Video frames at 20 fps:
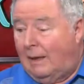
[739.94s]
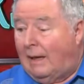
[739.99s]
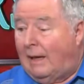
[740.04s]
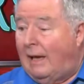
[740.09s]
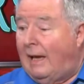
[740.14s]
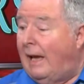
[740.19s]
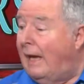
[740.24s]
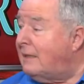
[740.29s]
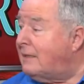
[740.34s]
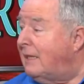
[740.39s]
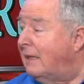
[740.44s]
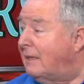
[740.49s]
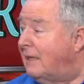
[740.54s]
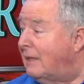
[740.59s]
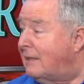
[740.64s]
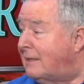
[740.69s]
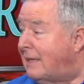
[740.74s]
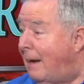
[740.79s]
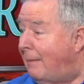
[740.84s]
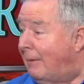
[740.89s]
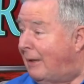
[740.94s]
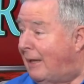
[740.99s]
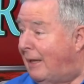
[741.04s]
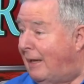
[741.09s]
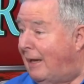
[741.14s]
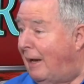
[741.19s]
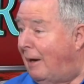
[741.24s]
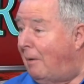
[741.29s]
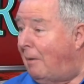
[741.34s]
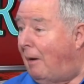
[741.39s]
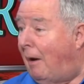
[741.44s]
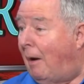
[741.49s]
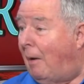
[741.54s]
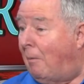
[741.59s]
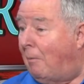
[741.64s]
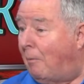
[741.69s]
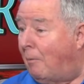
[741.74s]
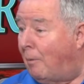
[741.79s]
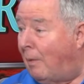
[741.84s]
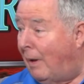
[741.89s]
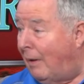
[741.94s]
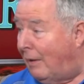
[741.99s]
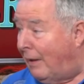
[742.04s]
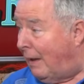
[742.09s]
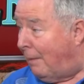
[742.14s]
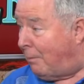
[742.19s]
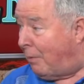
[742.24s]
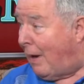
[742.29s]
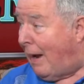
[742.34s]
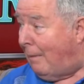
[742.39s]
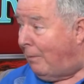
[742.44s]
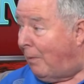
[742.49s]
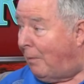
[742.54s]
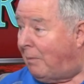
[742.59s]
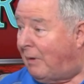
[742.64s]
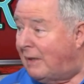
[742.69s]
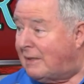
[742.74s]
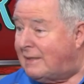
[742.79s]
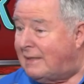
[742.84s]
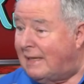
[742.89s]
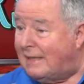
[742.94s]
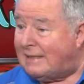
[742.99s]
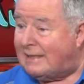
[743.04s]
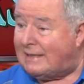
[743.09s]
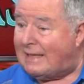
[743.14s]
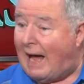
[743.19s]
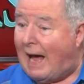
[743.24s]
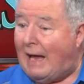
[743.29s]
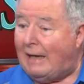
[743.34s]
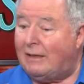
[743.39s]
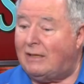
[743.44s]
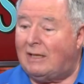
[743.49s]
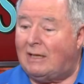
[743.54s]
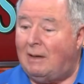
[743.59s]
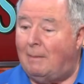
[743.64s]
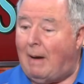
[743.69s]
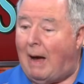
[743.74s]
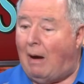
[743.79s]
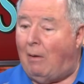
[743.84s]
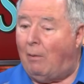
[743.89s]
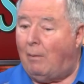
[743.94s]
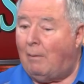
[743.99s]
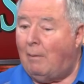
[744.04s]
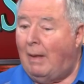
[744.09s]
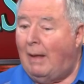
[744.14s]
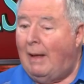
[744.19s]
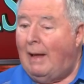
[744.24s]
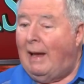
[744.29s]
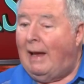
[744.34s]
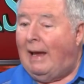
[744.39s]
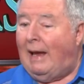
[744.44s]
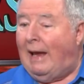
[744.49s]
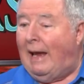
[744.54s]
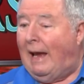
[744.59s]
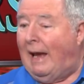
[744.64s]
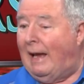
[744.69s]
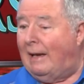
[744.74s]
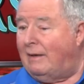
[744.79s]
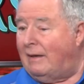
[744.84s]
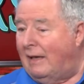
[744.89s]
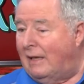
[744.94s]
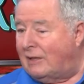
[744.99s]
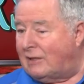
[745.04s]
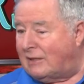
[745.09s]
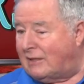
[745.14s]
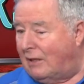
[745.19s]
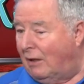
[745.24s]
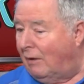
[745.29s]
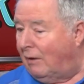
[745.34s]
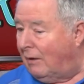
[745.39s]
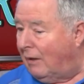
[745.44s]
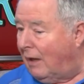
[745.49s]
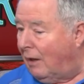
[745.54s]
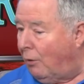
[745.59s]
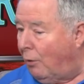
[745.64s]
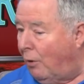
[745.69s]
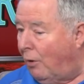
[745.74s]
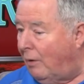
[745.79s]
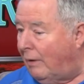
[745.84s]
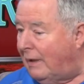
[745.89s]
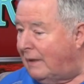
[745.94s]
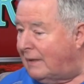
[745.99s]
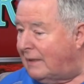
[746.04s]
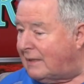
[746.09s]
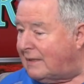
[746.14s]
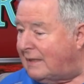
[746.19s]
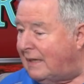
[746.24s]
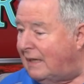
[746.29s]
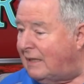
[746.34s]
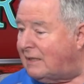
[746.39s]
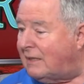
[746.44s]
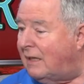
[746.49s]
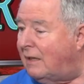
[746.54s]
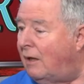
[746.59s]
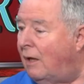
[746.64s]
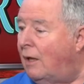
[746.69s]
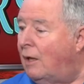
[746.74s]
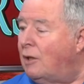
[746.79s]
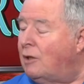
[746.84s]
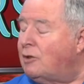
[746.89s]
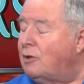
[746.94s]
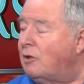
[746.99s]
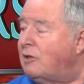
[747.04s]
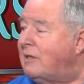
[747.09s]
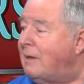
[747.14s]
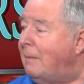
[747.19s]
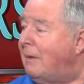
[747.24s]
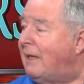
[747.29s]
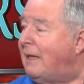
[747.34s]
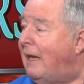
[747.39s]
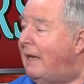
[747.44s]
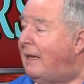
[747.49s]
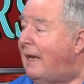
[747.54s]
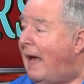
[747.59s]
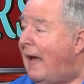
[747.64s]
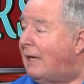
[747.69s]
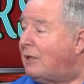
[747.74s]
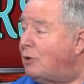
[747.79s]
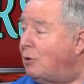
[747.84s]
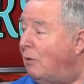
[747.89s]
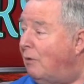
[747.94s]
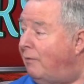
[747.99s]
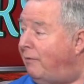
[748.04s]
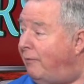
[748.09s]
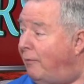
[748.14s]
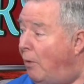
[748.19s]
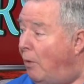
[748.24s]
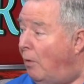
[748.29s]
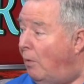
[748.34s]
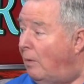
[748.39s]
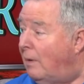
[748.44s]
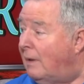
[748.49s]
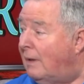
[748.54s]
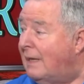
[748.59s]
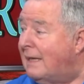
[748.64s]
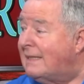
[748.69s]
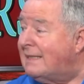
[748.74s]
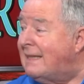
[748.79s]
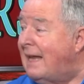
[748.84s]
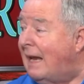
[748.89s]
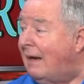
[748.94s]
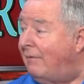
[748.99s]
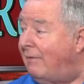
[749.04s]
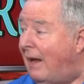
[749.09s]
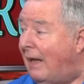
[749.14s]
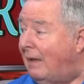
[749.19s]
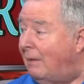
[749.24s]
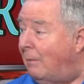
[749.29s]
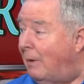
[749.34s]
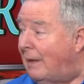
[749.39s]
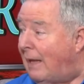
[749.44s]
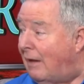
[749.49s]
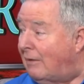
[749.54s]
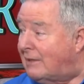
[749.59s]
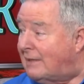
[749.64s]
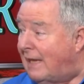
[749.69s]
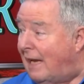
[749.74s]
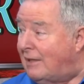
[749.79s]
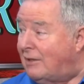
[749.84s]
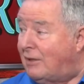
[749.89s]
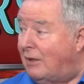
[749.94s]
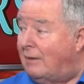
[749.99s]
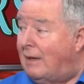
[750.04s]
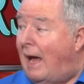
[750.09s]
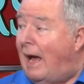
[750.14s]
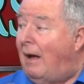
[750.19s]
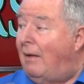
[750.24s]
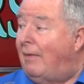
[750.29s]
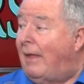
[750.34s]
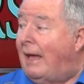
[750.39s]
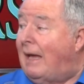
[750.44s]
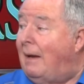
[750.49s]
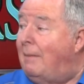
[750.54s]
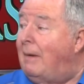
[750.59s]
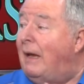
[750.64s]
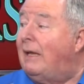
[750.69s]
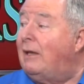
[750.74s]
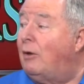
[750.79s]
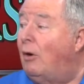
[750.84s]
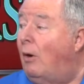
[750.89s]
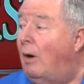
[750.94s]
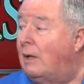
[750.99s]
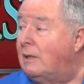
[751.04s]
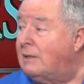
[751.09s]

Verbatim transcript: Ants at this time of the year are really a problem because they're starting to come out and it's still a little early in the season, so some of their natural food is not available outside. So now they come indoors.